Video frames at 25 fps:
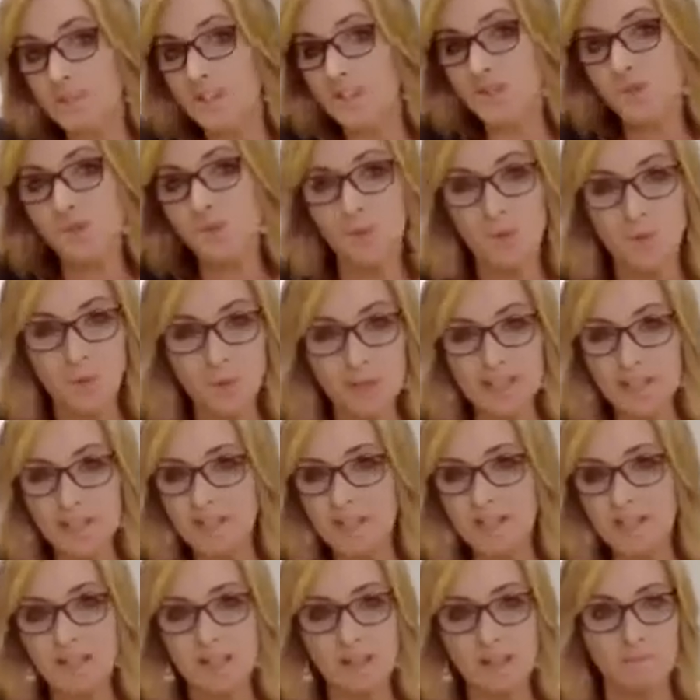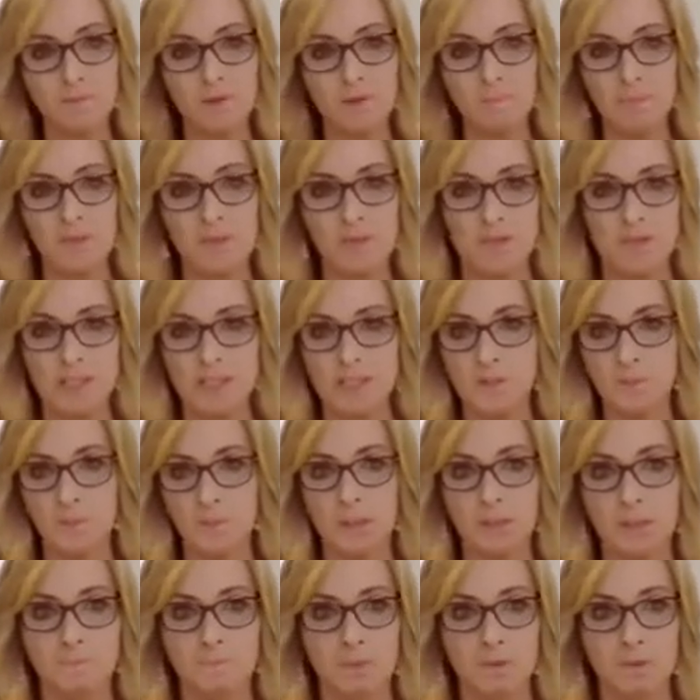so quick to give up on these
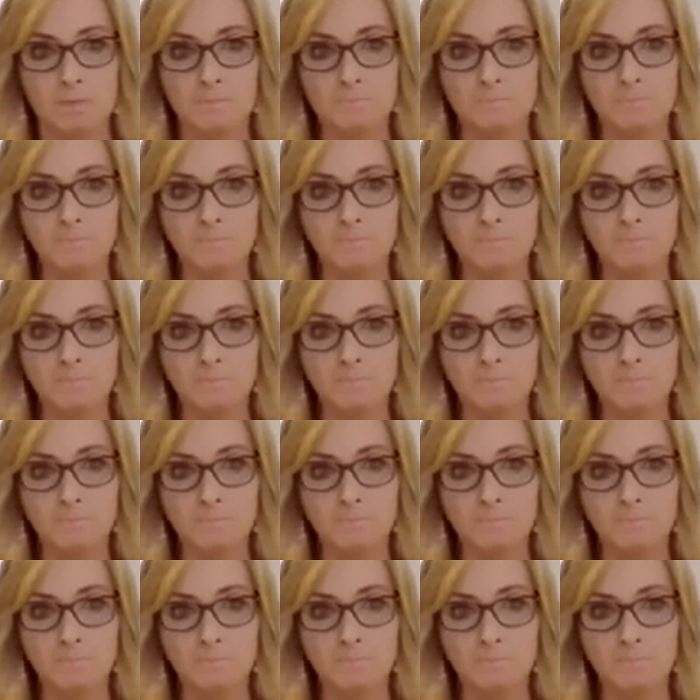people.